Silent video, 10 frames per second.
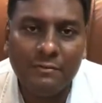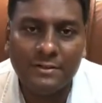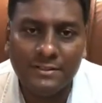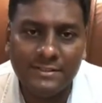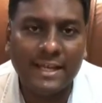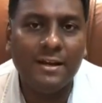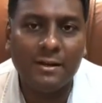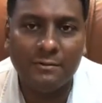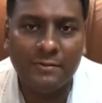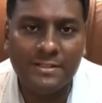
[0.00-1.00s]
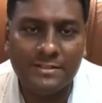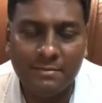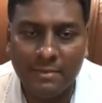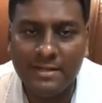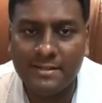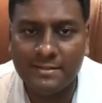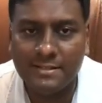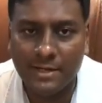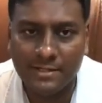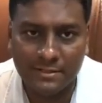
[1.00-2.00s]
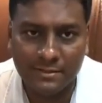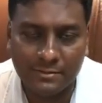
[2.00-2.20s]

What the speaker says: for the second round, which is the mains examination.